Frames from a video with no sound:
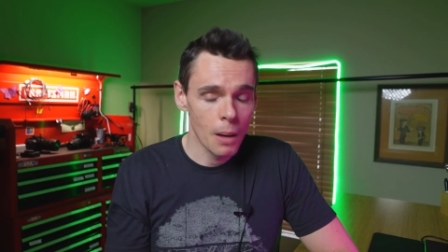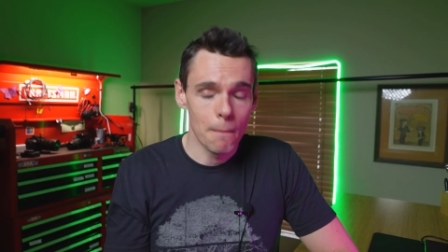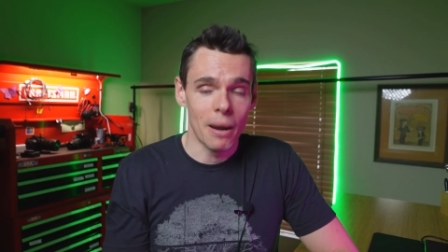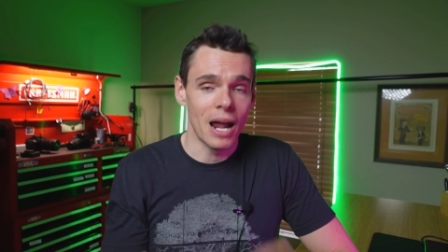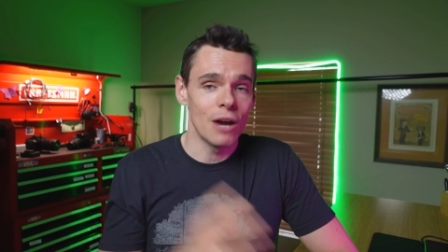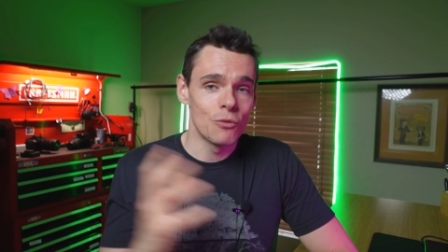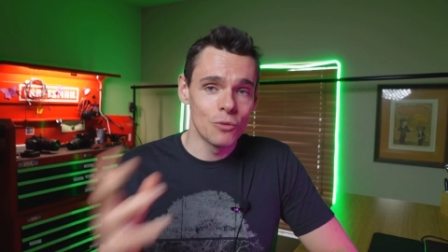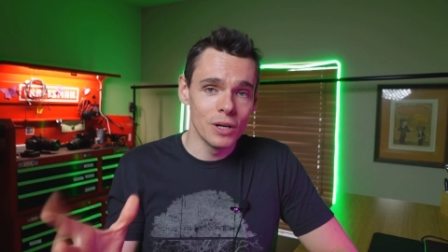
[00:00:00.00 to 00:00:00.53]
But
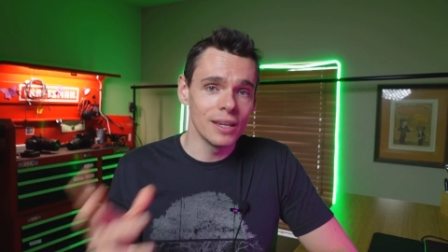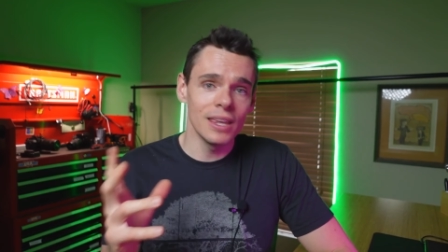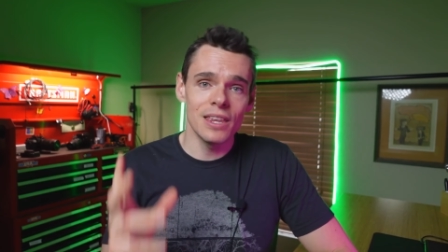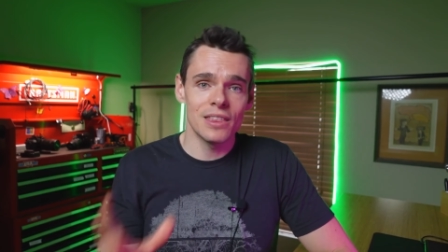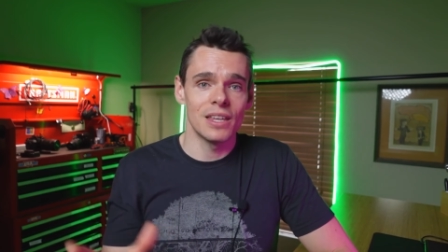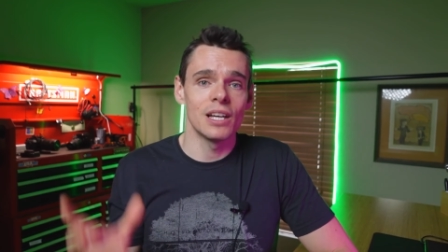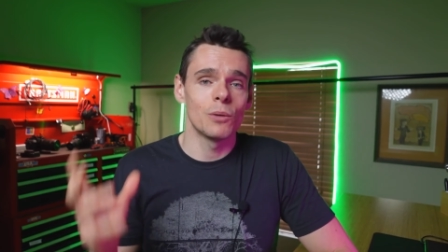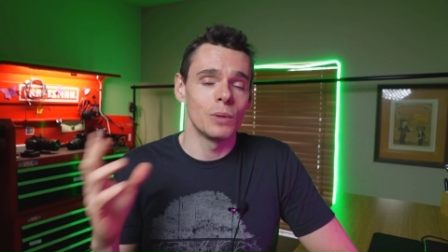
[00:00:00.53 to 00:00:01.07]
I really
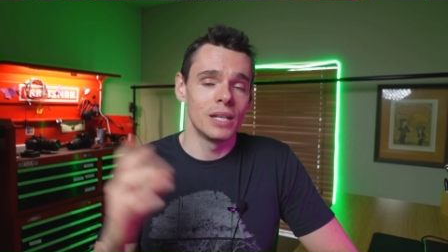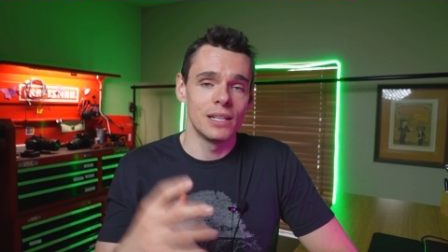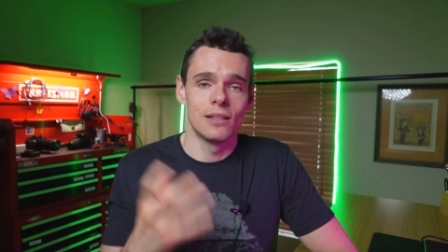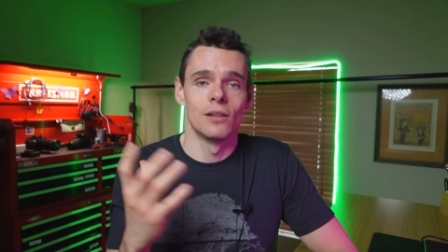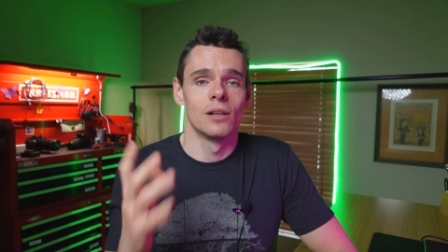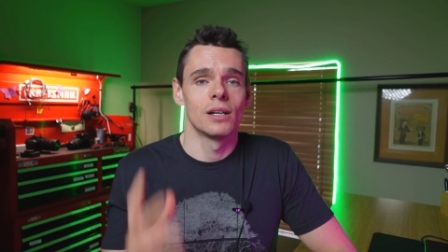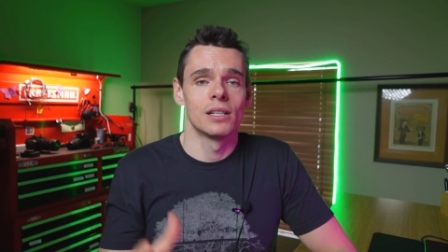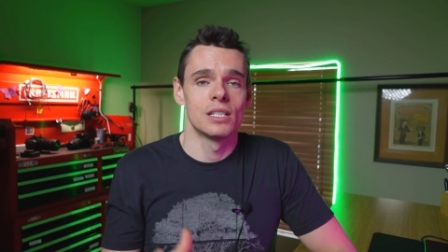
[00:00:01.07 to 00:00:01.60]
think we need to
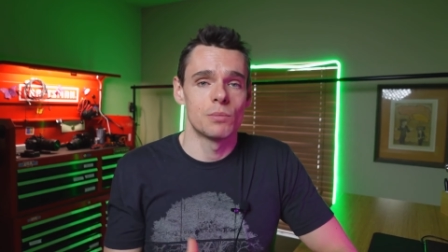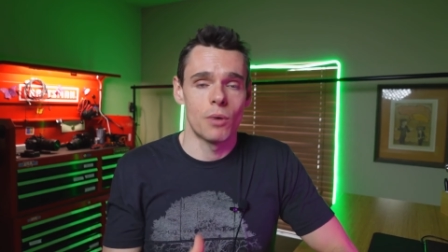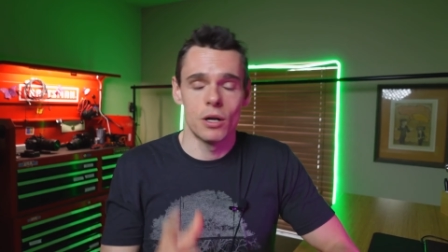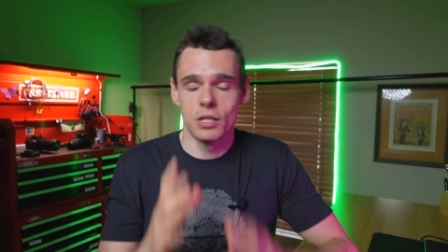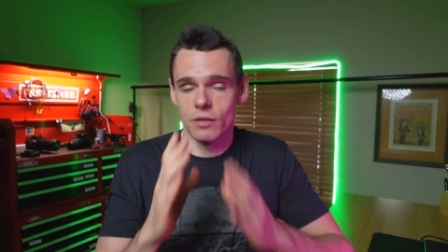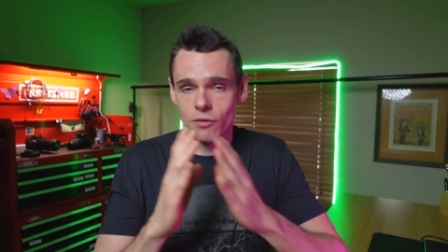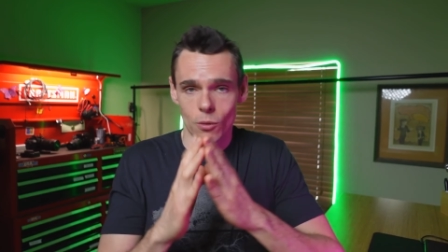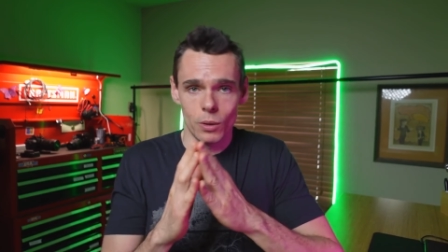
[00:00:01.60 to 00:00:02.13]
look at this
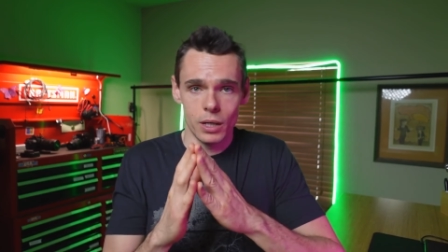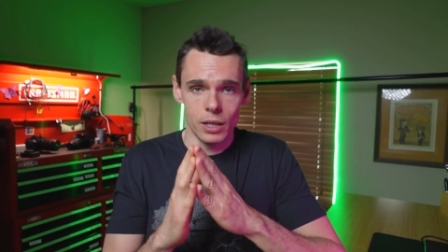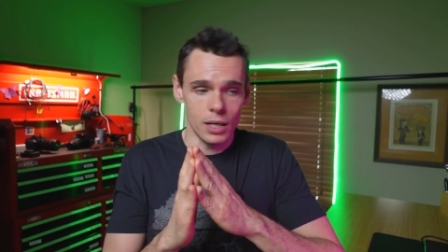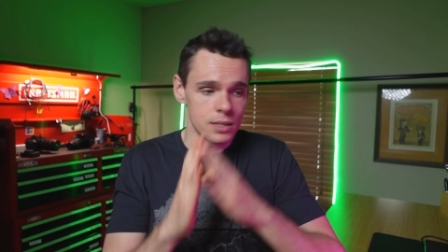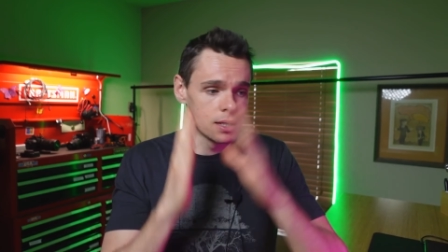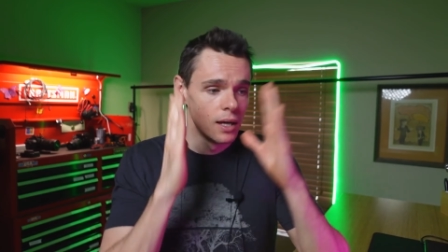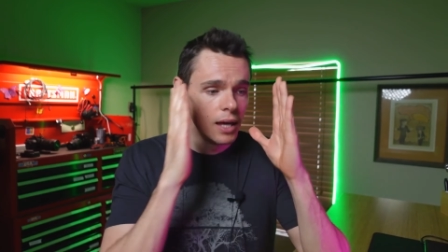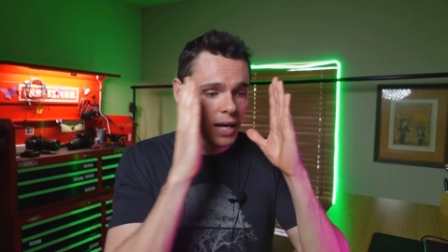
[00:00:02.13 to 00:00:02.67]
project for what it
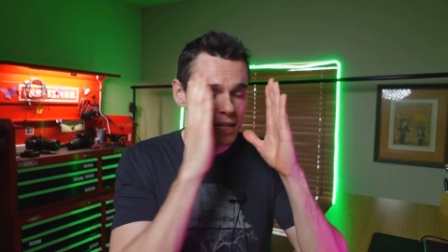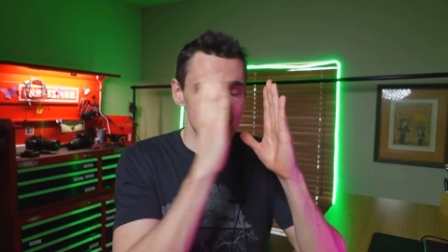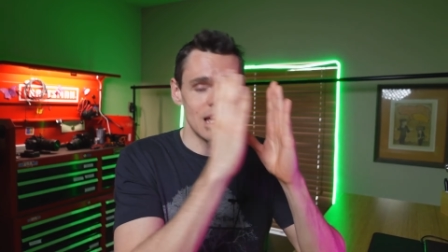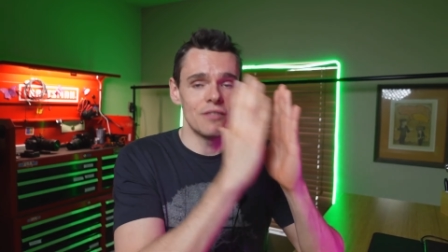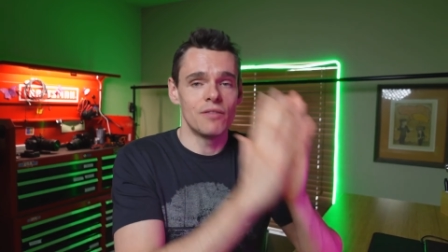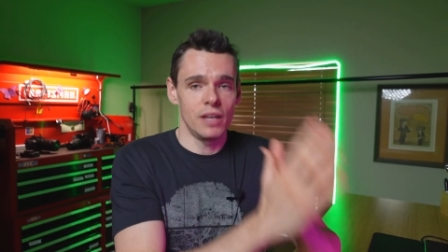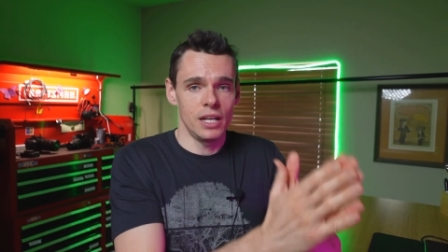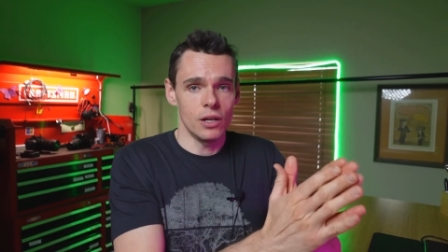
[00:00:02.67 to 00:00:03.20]
is. It's a
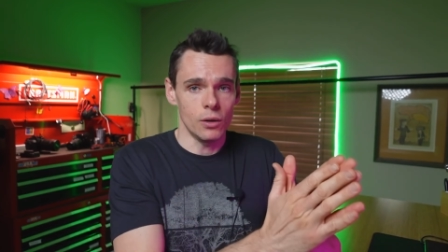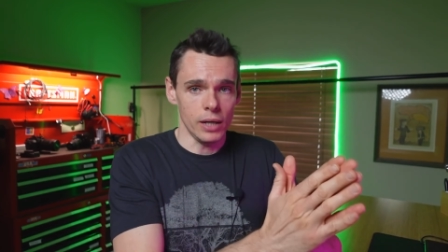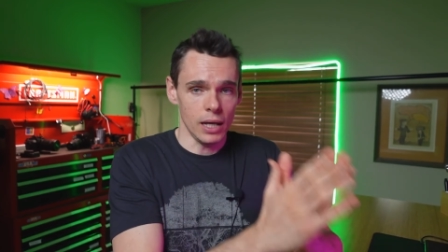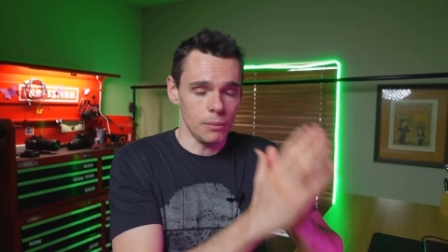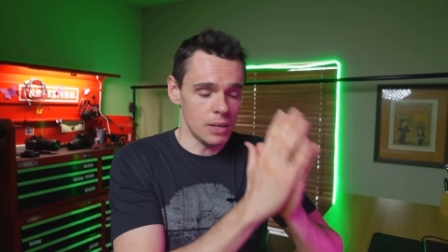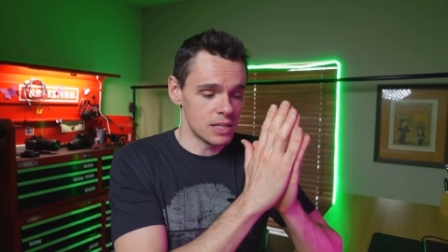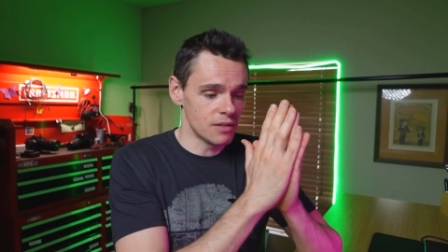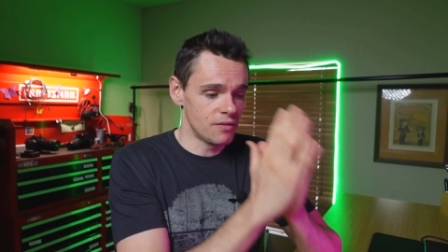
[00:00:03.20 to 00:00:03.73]
video
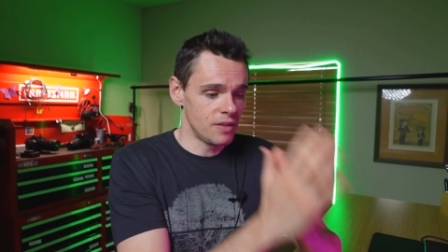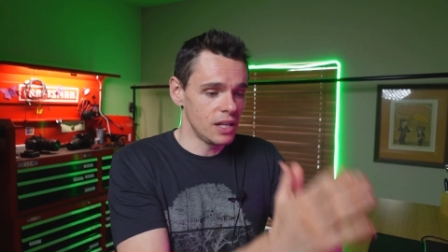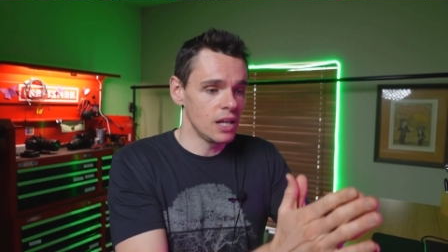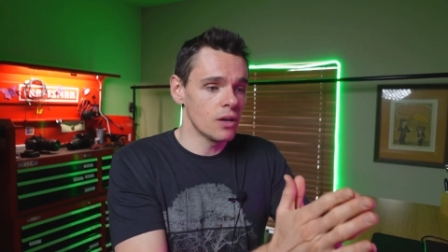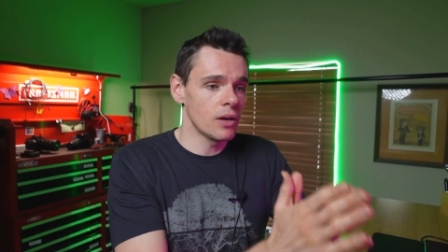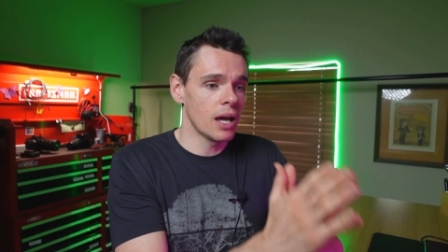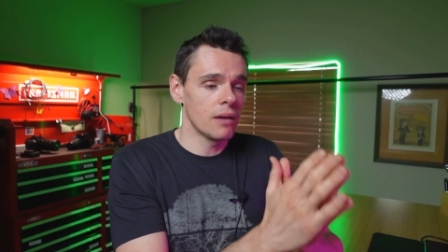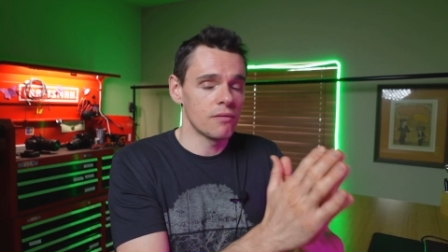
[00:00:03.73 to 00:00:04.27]
game. It's a
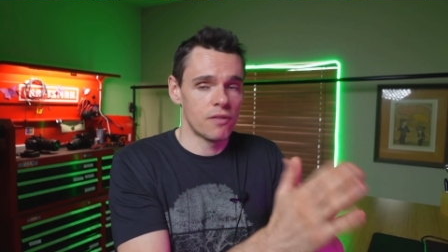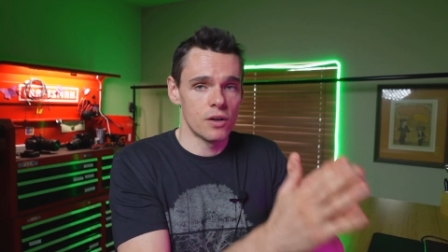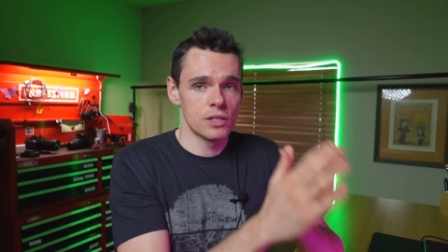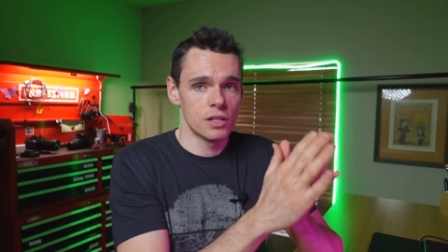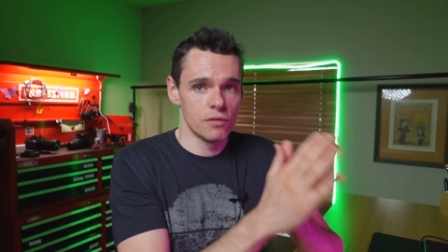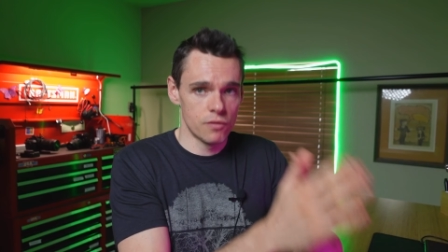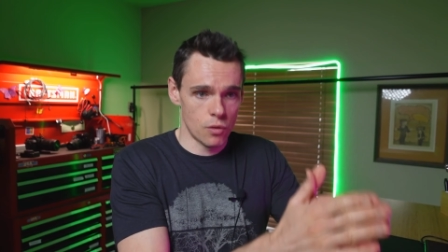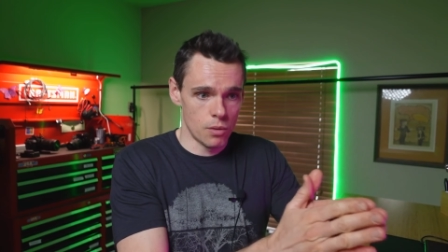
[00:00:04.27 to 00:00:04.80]
video game
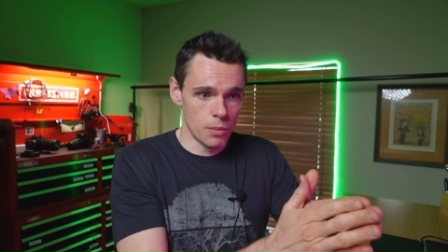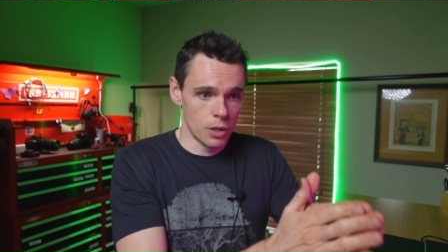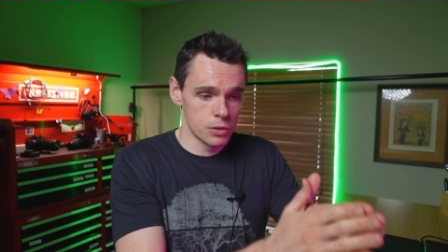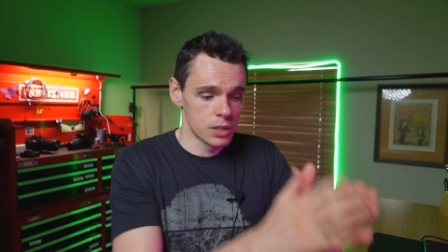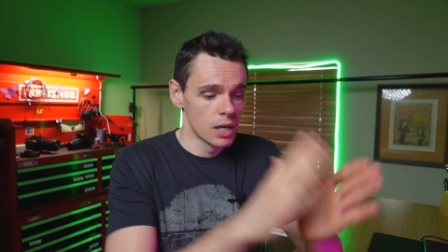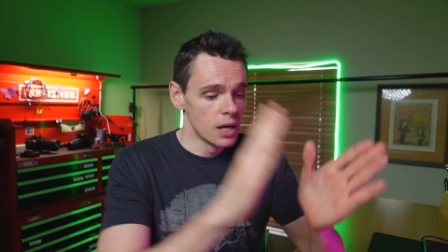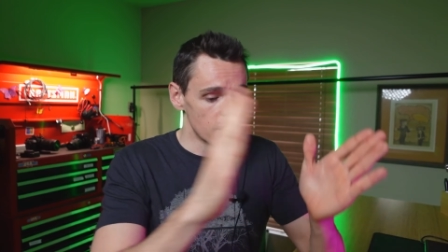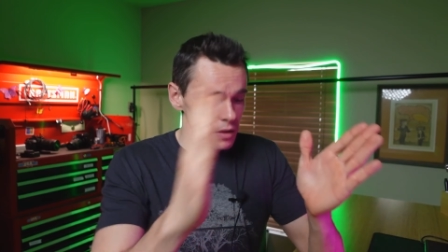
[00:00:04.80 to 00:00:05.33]
first and foremost.